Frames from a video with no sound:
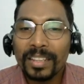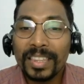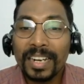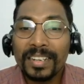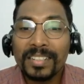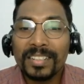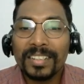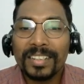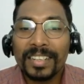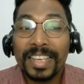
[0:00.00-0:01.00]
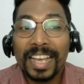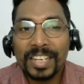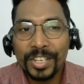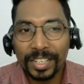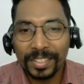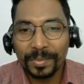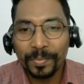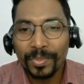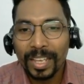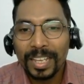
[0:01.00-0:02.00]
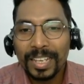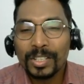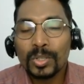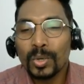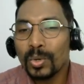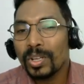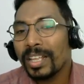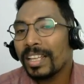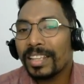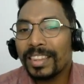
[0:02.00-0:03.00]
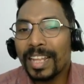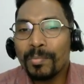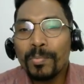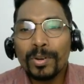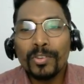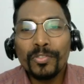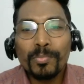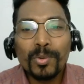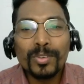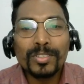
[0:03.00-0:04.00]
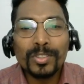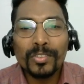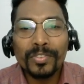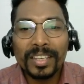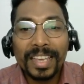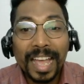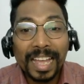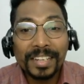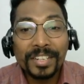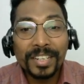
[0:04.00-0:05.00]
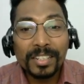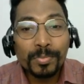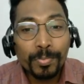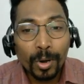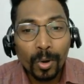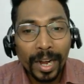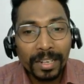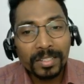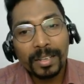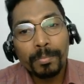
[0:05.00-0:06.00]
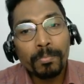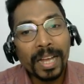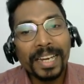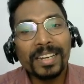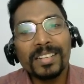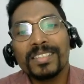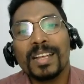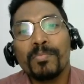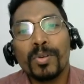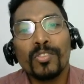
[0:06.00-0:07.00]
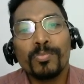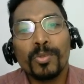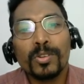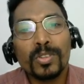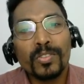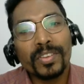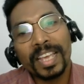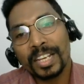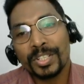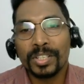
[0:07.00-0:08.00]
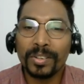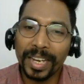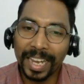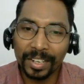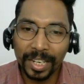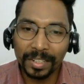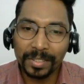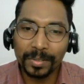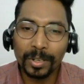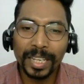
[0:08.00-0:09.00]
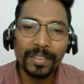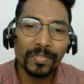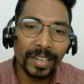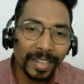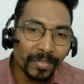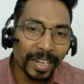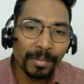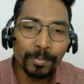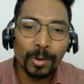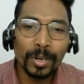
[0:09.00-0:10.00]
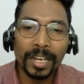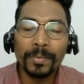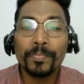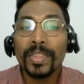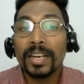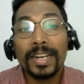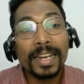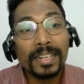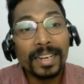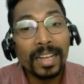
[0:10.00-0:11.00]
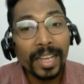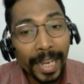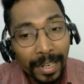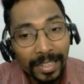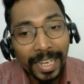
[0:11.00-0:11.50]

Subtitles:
that is gaseous. So number of moles of gaseous products minus number of moles of gaseous reactants. Okay, very important. Delta N